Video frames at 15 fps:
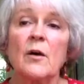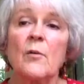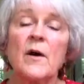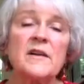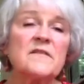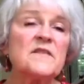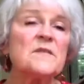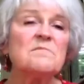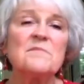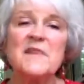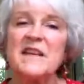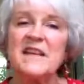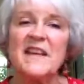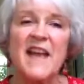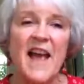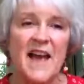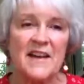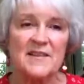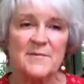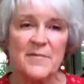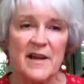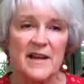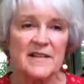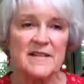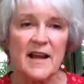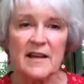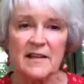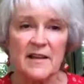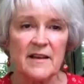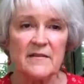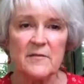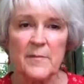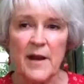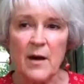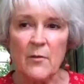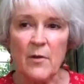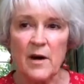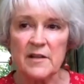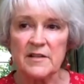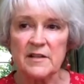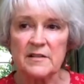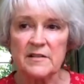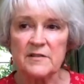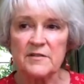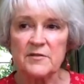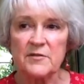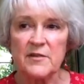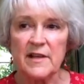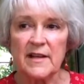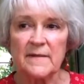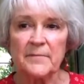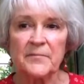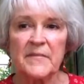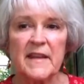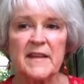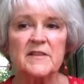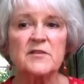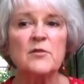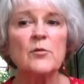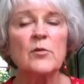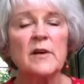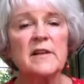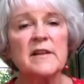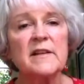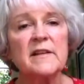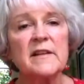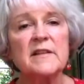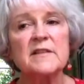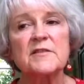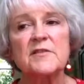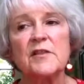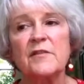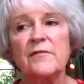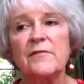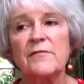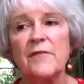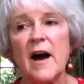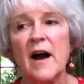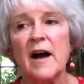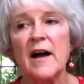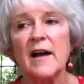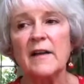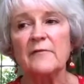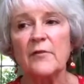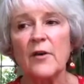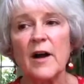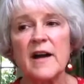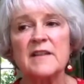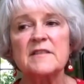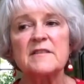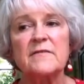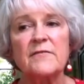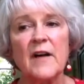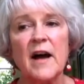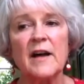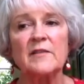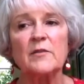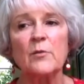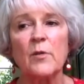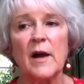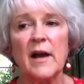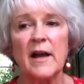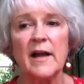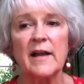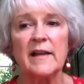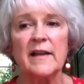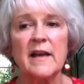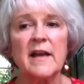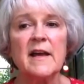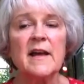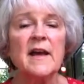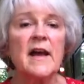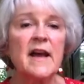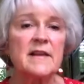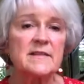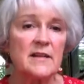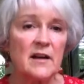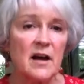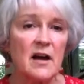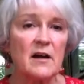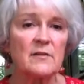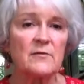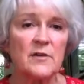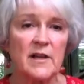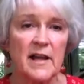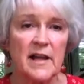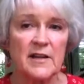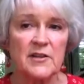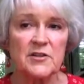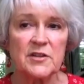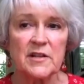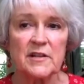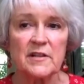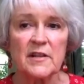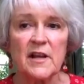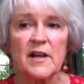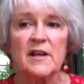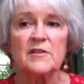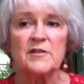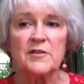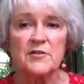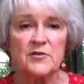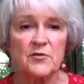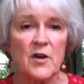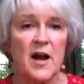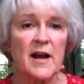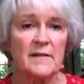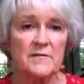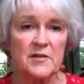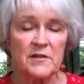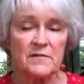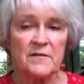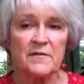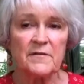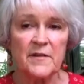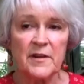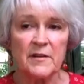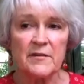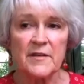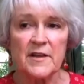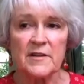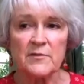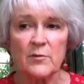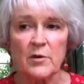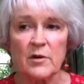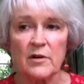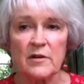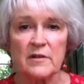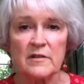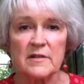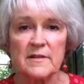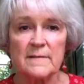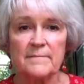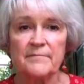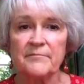One of the many aspects I love about Washington Street is the willingness for us to find a way as a congregation to strive to fulfill these words.